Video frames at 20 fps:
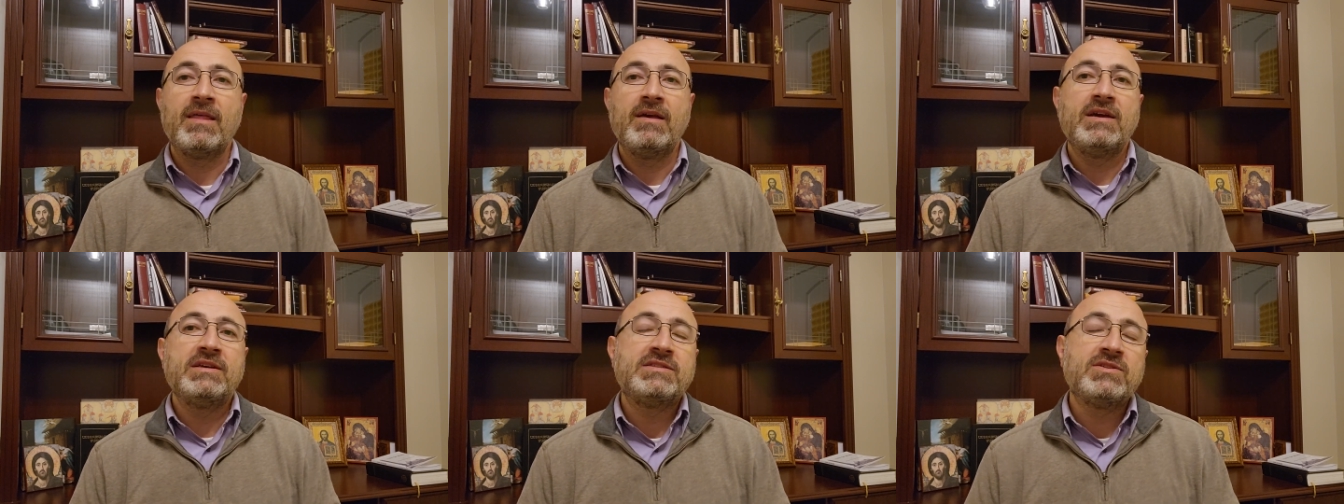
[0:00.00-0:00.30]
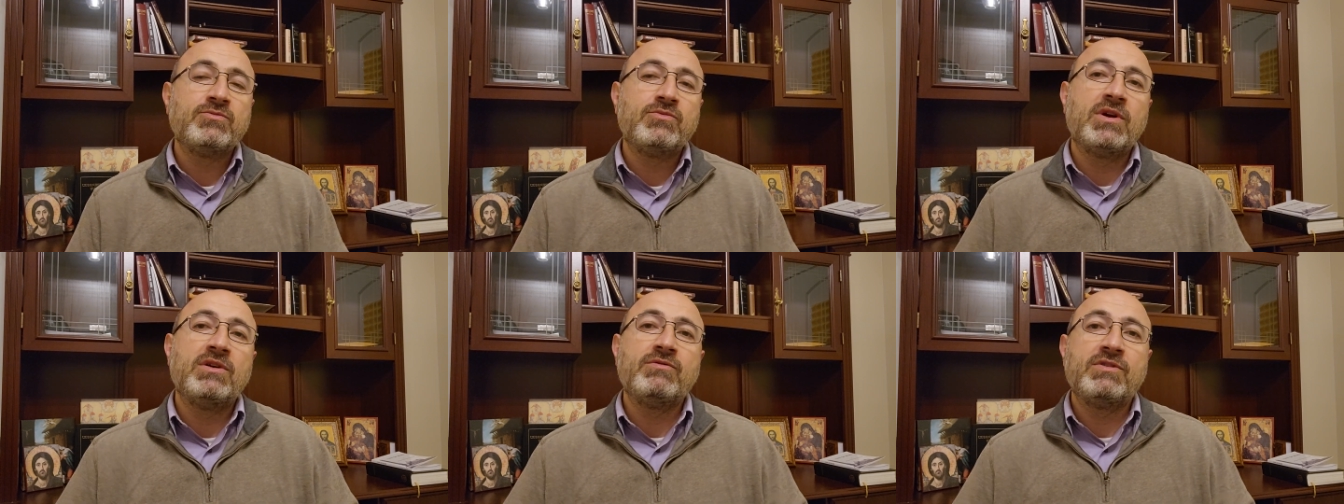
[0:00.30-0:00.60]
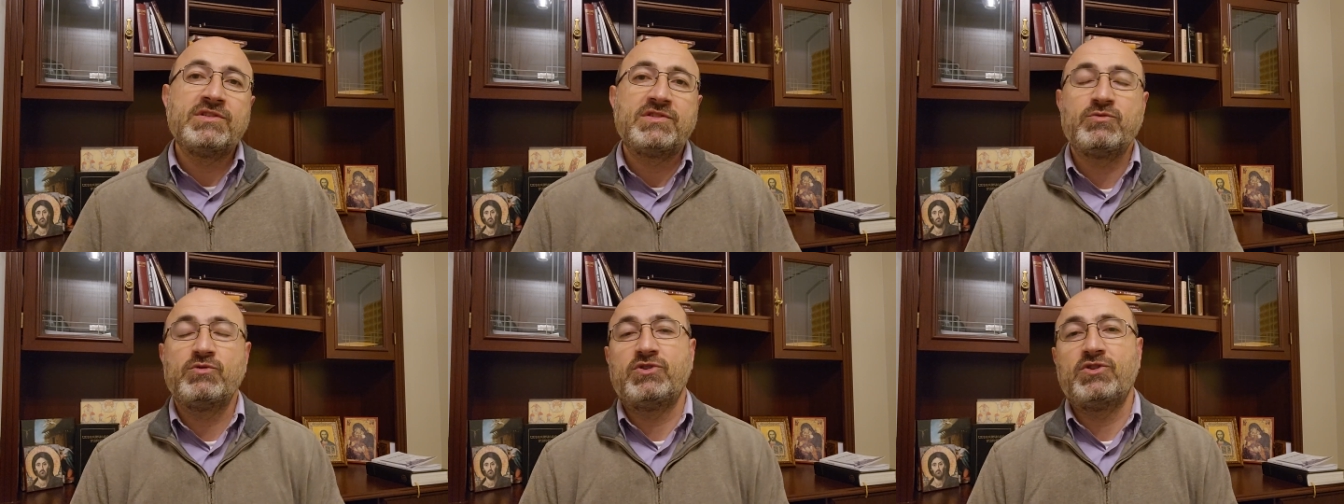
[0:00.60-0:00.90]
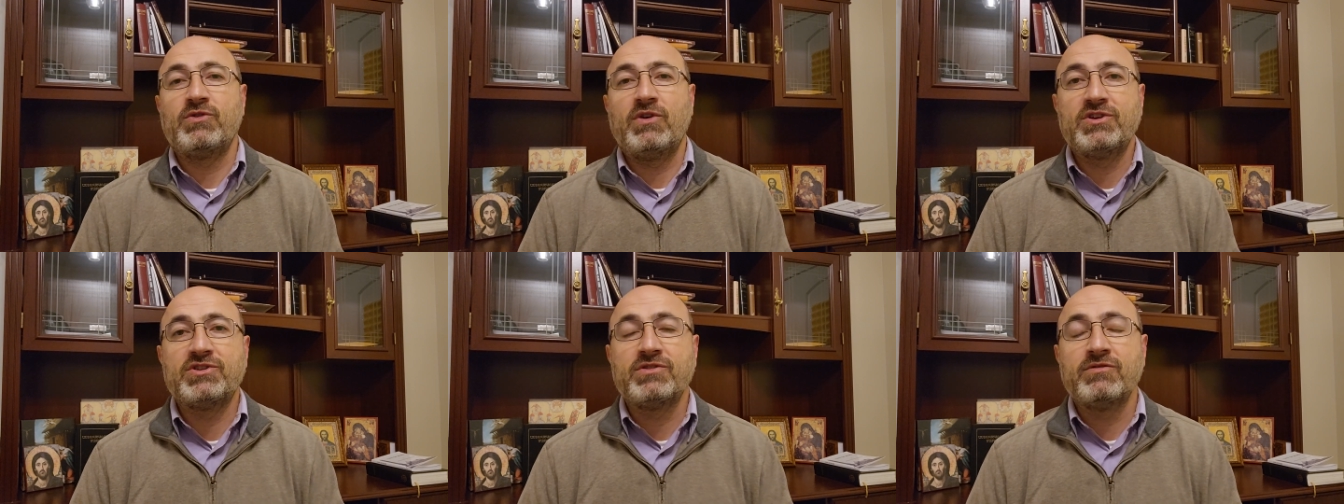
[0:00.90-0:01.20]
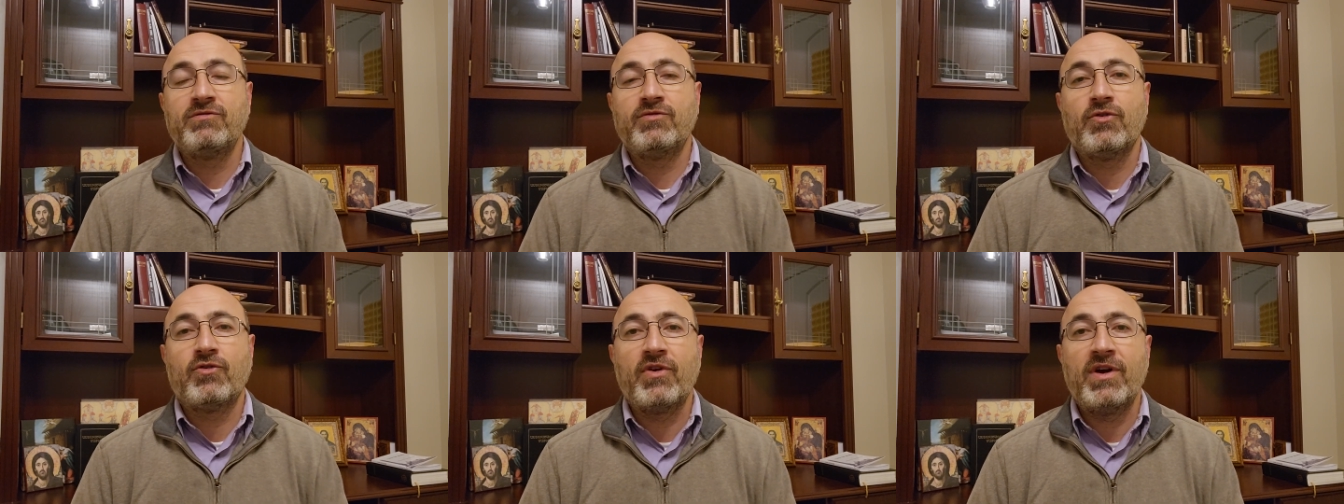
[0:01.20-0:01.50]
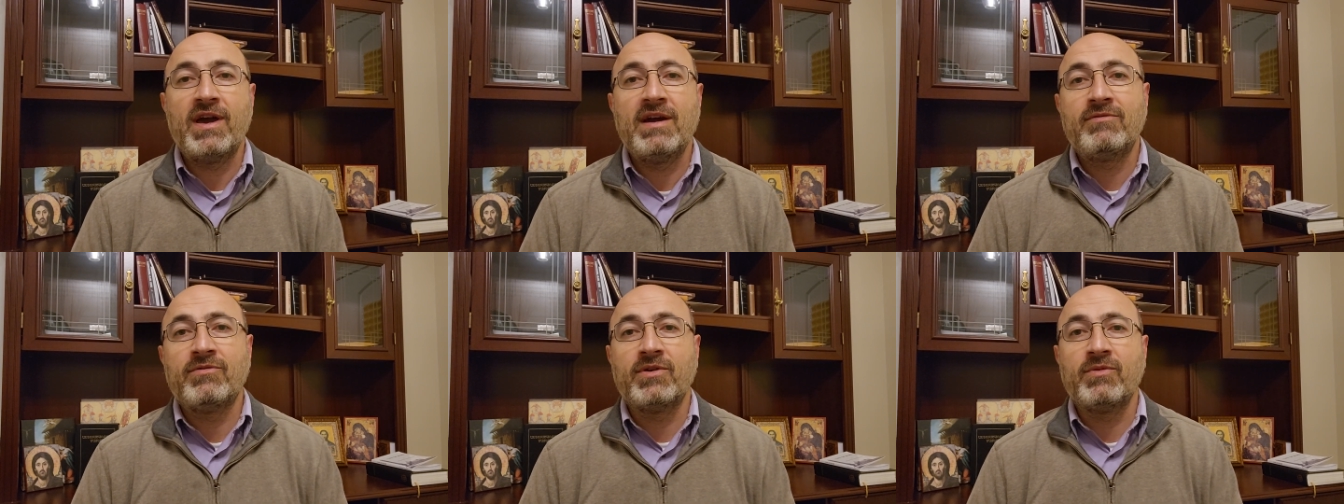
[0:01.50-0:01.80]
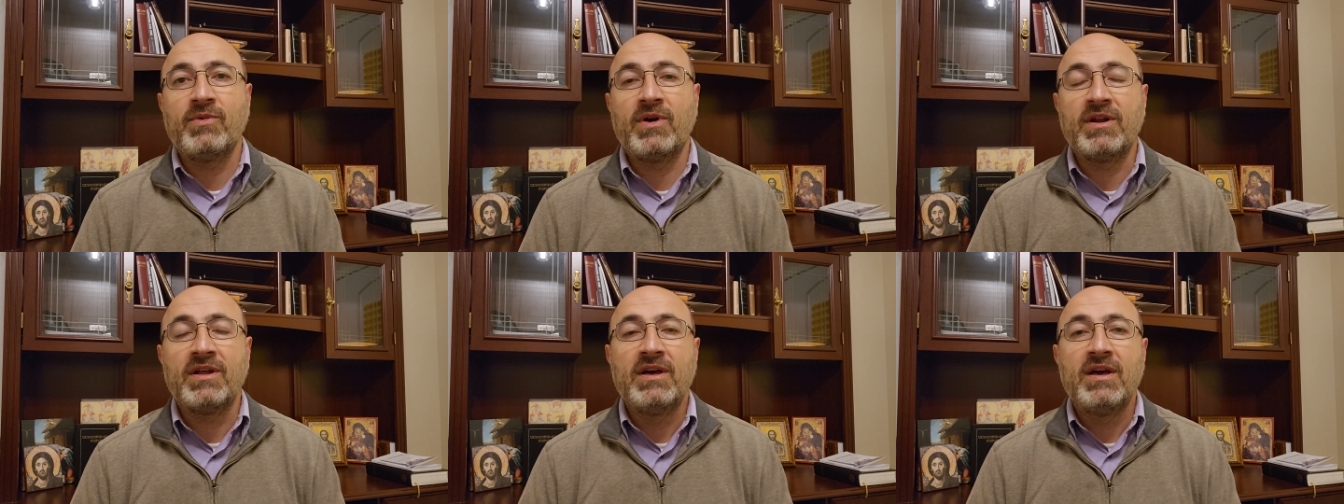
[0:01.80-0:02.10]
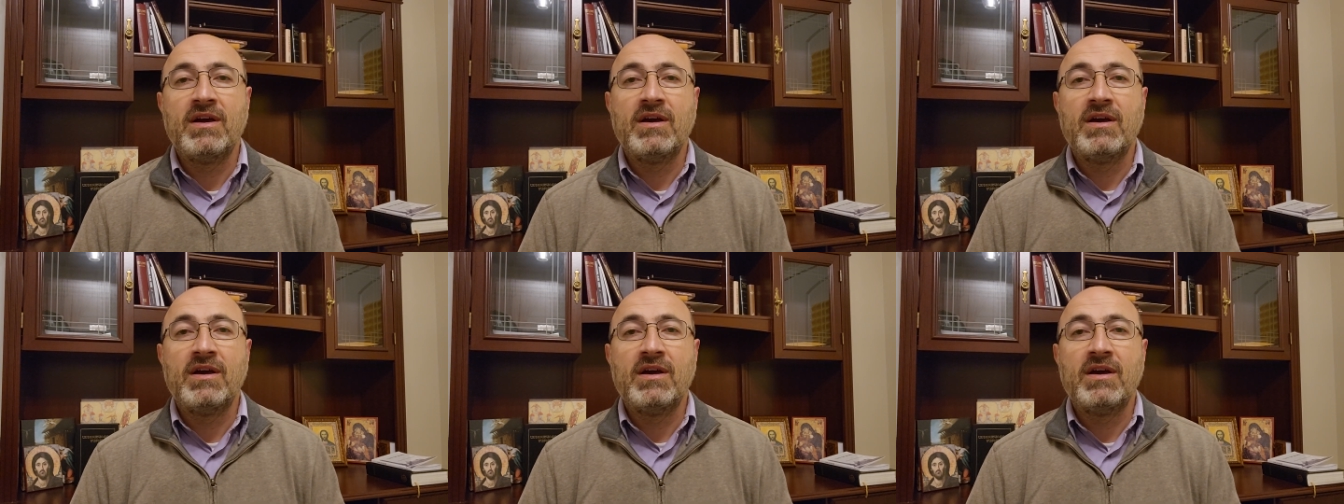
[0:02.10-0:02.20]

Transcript: It's a win-win situation for everyone.